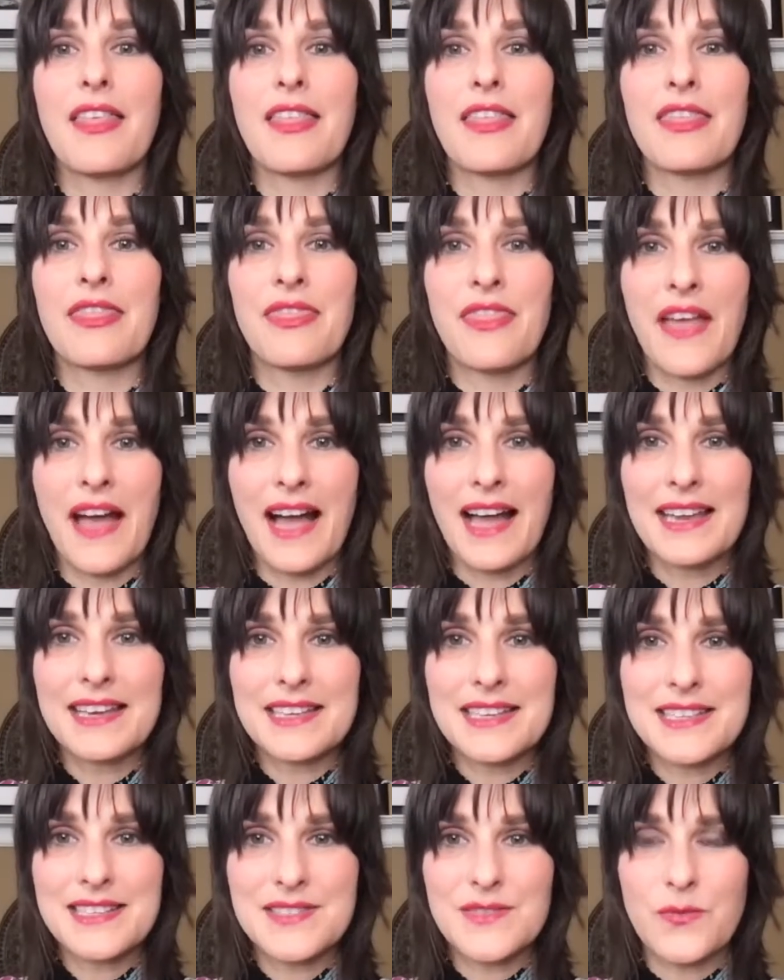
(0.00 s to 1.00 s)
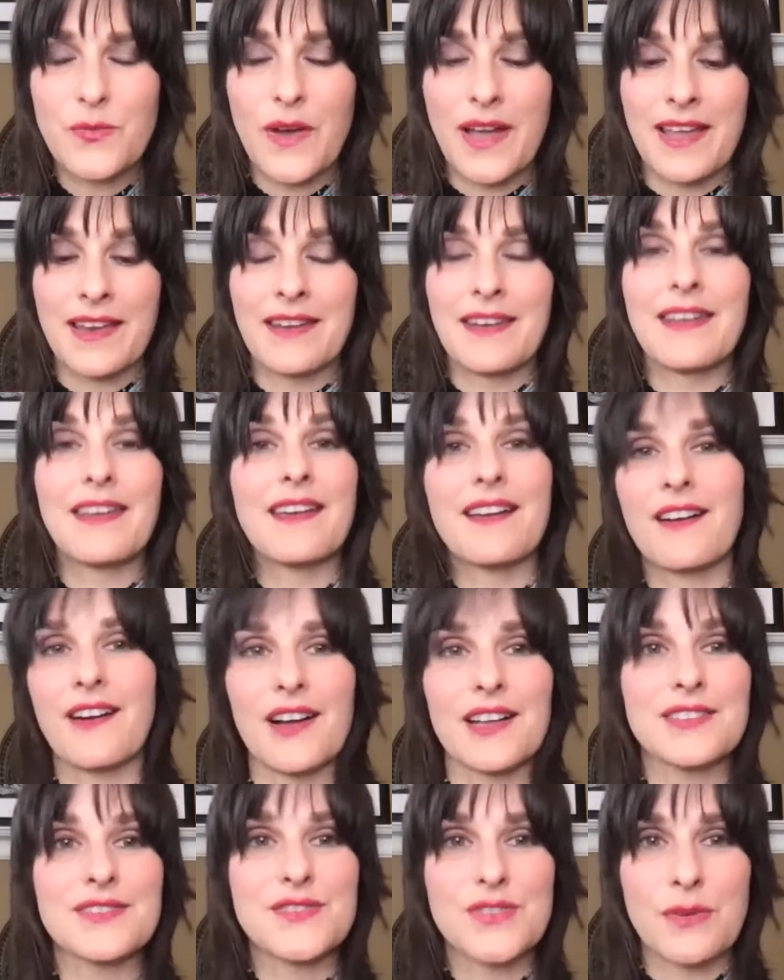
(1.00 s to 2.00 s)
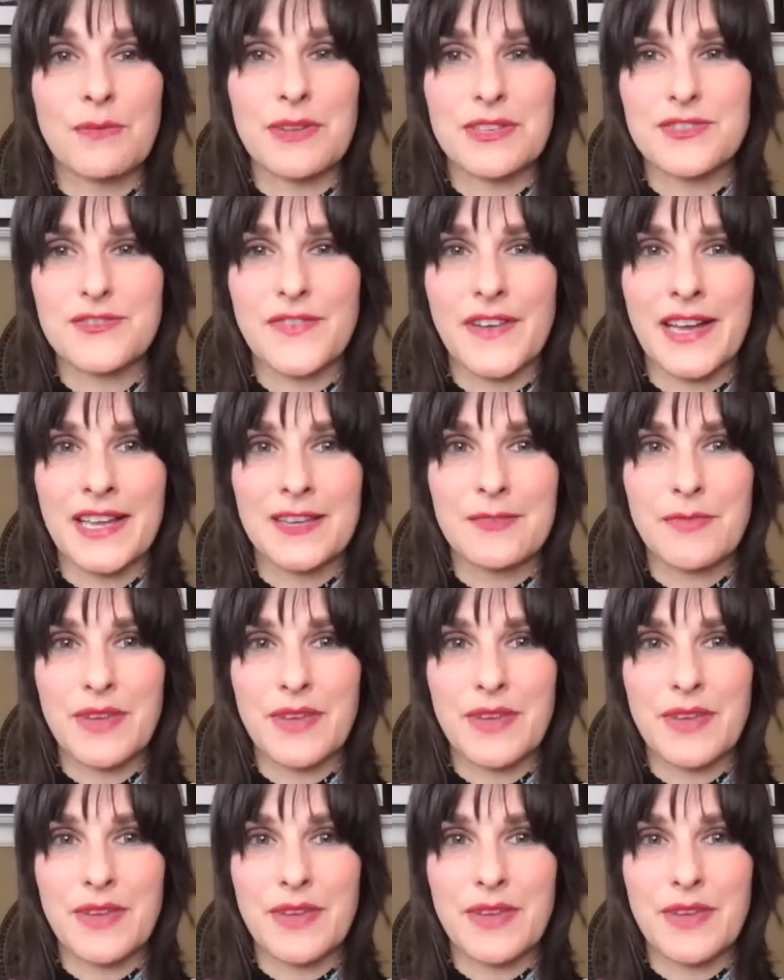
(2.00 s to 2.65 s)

that is when it got so much fun,